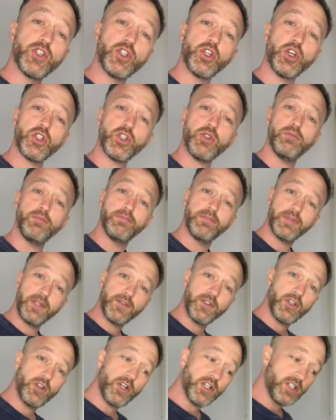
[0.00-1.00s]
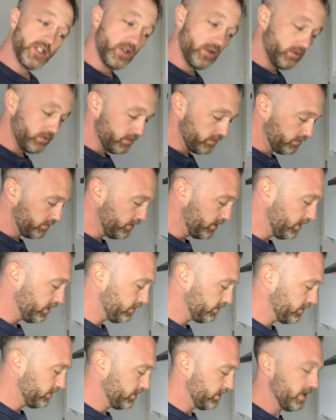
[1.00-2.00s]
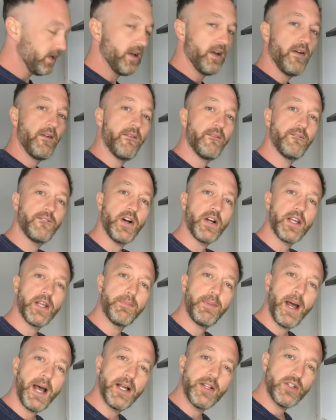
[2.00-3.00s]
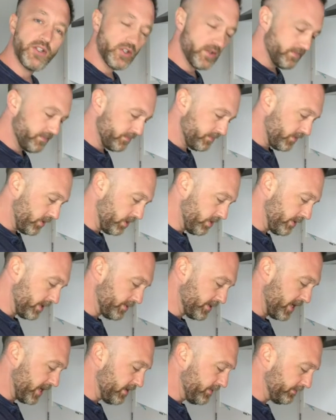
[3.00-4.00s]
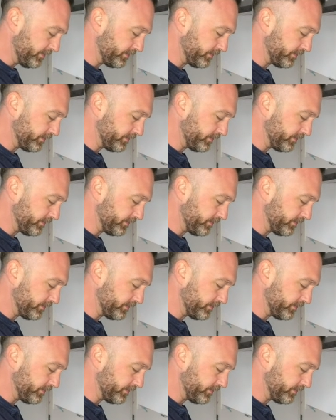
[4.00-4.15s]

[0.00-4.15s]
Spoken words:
a nozzle, gives it a nice little, you know, funky patterns on your mashed potato.